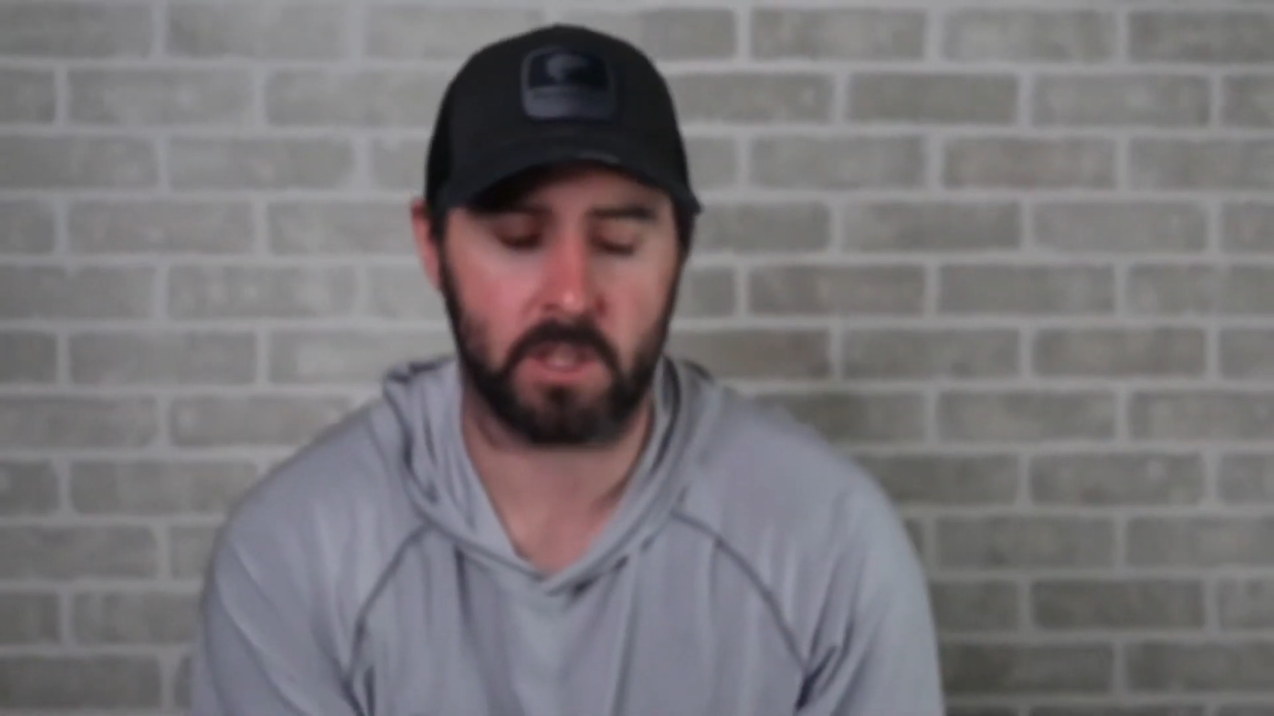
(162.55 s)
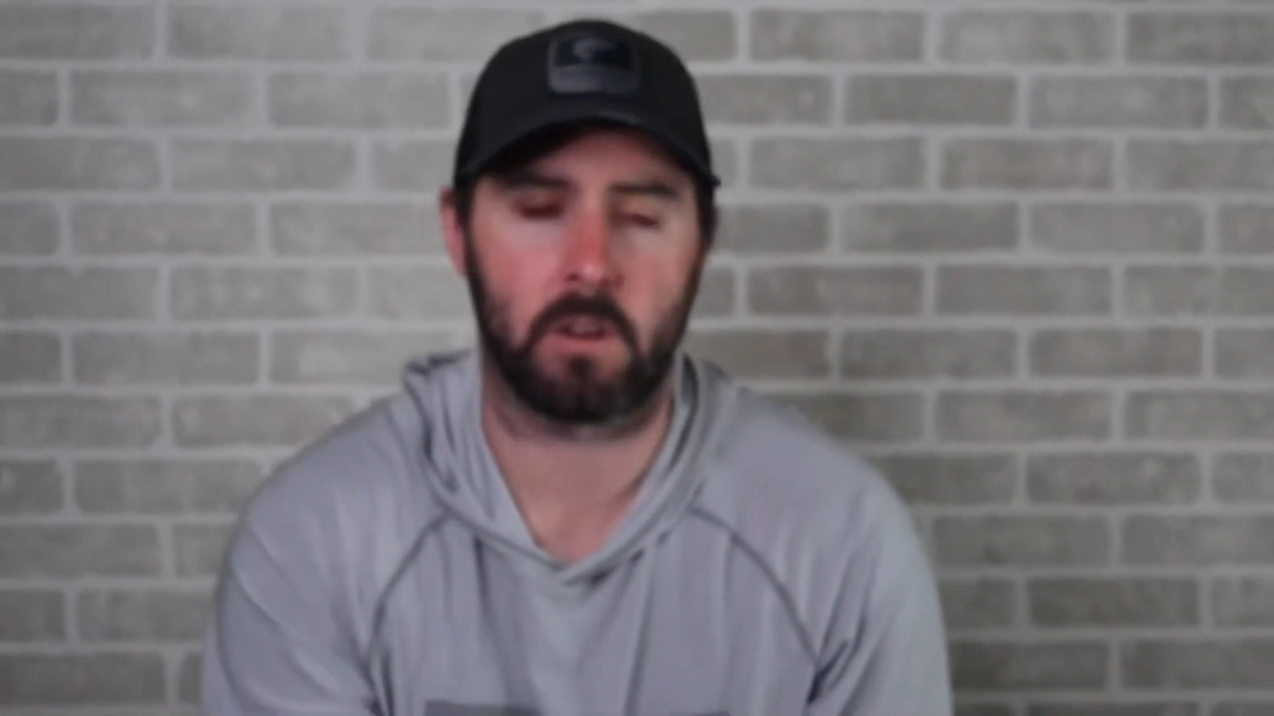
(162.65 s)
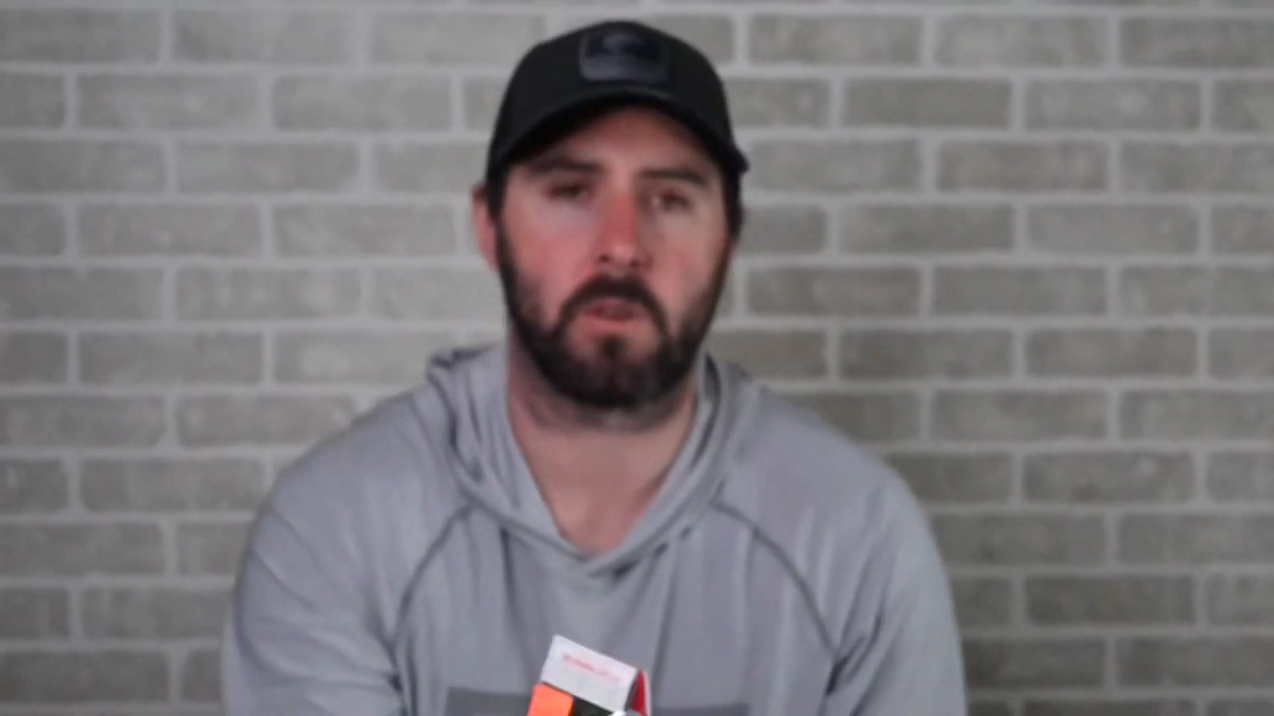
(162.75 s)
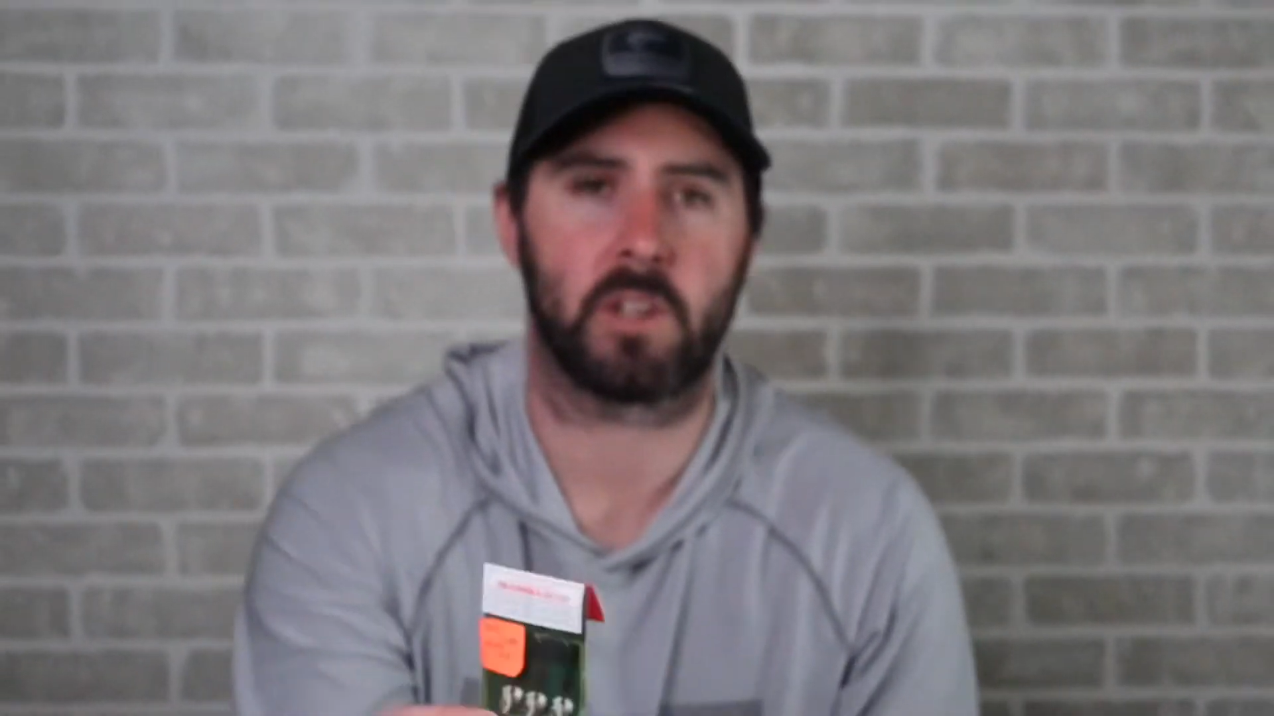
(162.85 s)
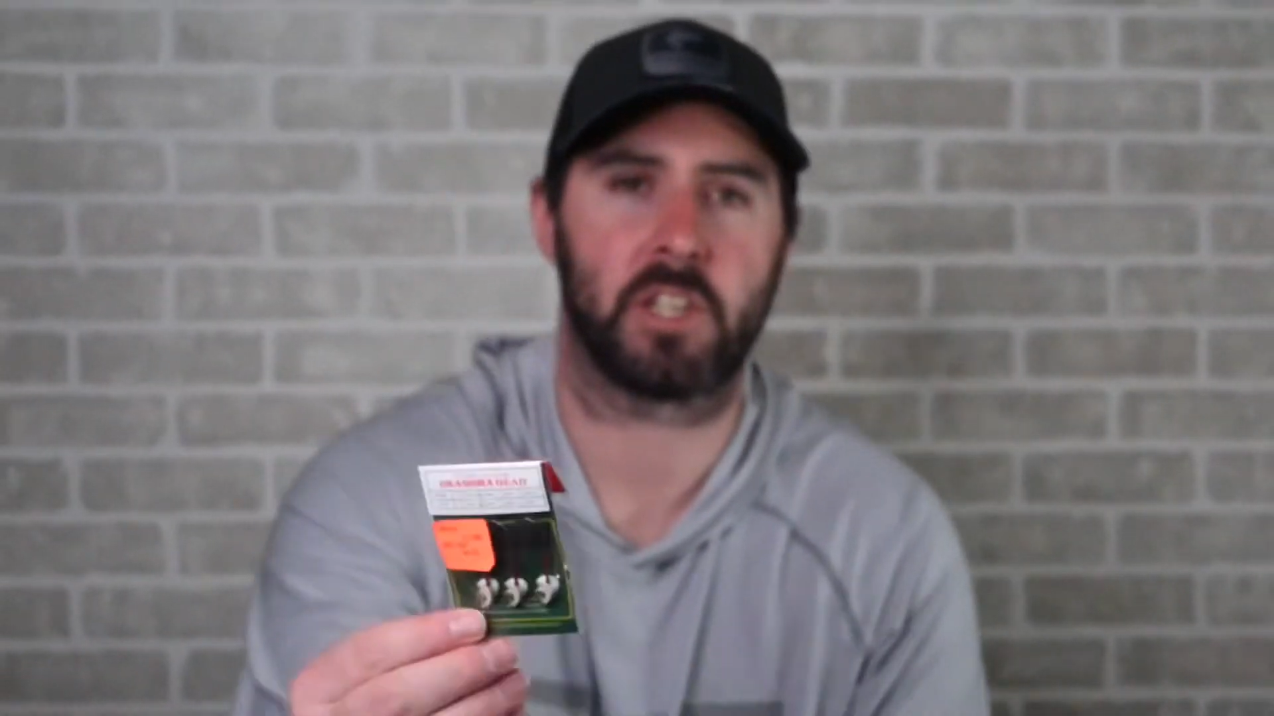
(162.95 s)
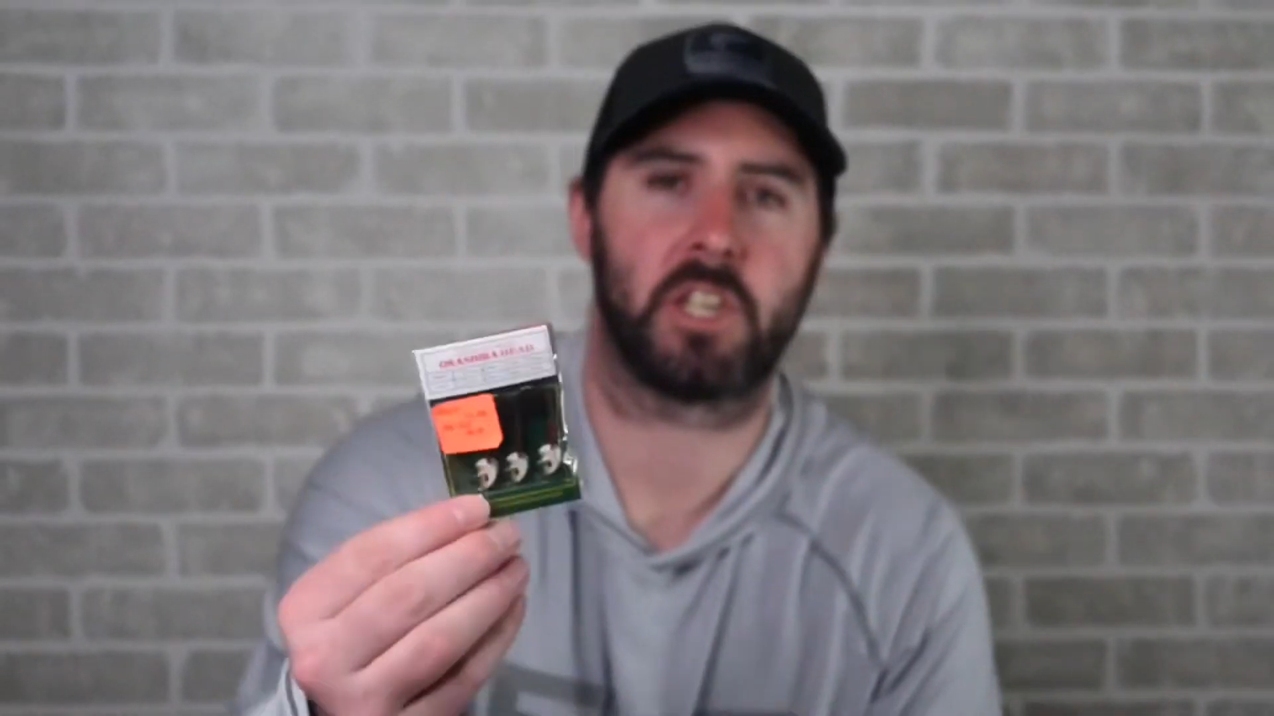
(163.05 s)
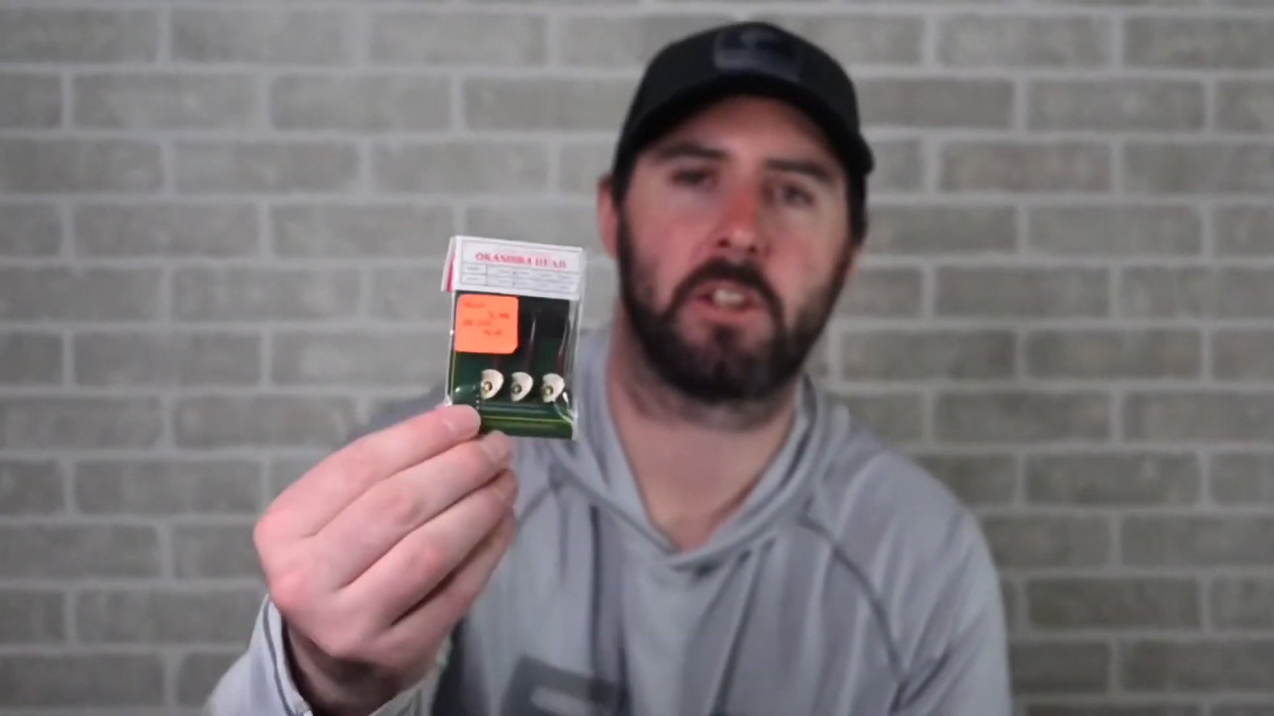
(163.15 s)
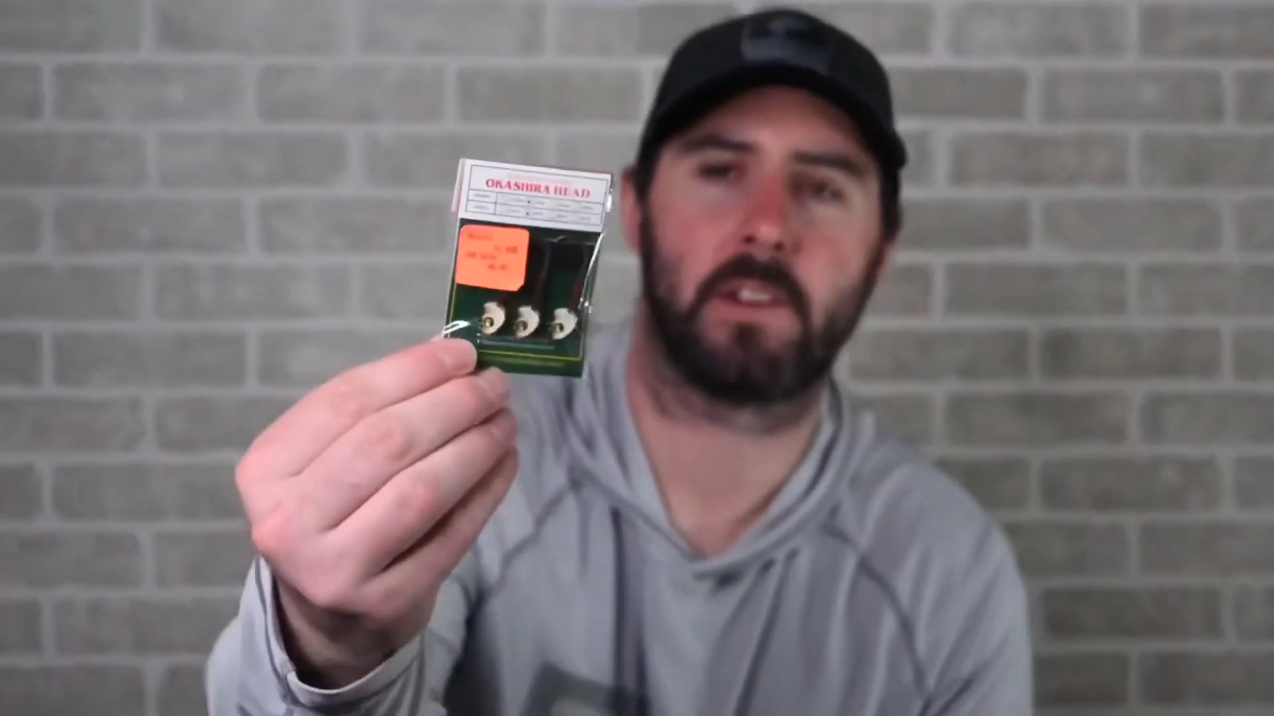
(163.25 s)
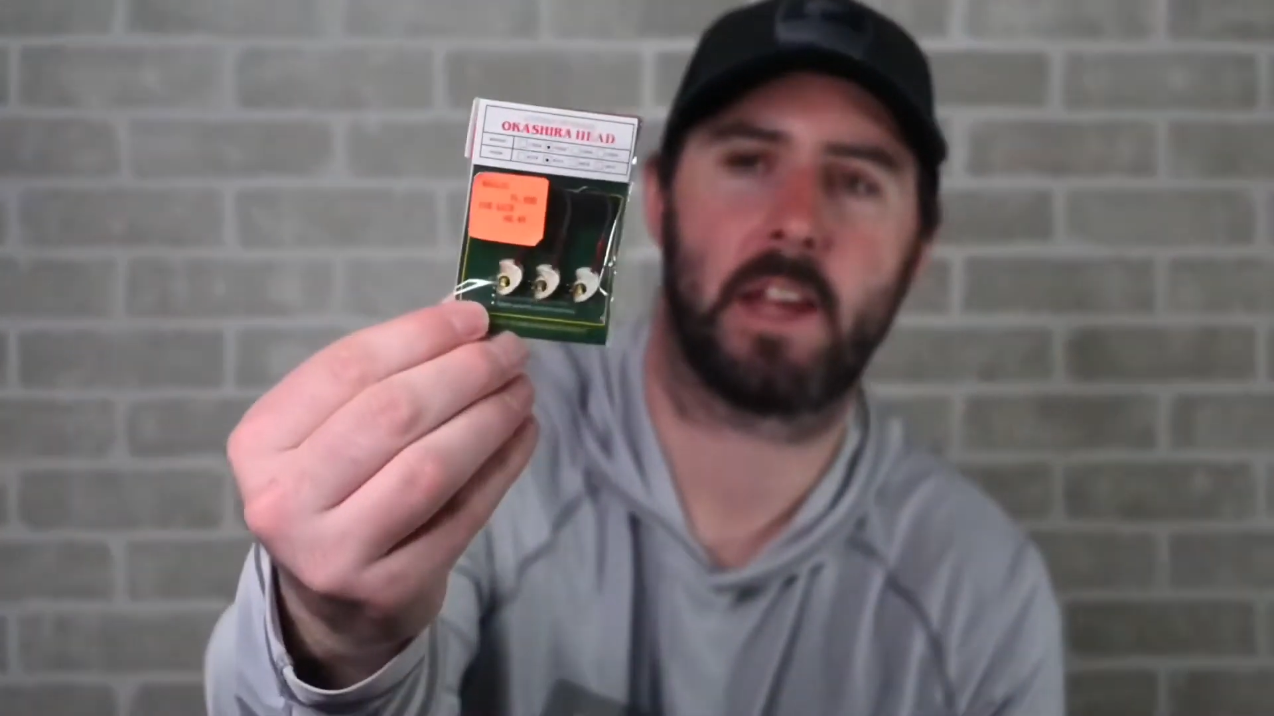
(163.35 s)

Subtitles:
the Okashira